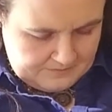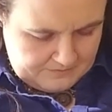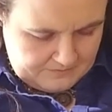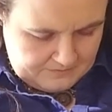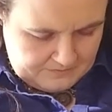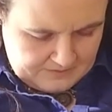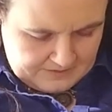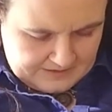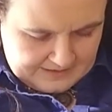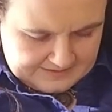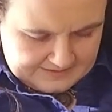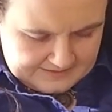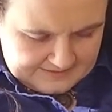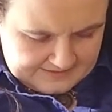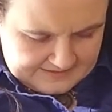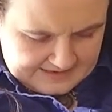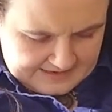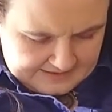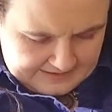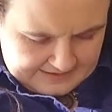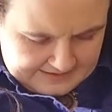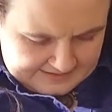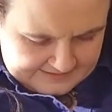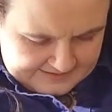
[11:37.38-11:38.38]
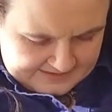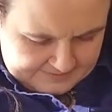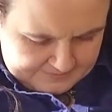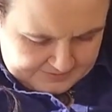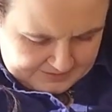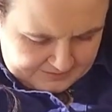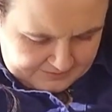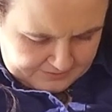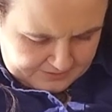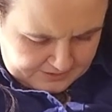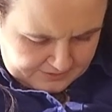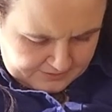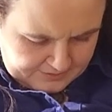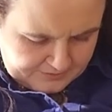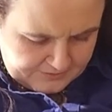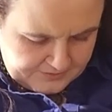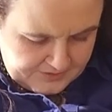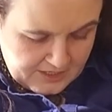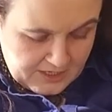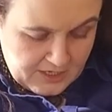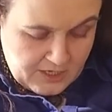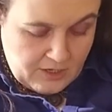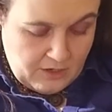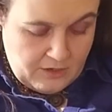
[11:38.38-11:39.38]
Got a similar nose.
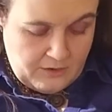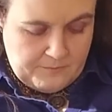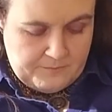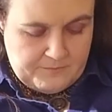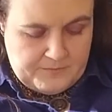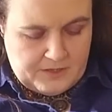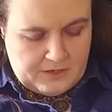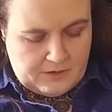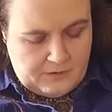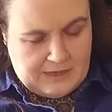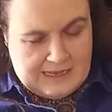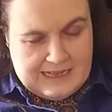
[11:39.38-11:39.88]
Though,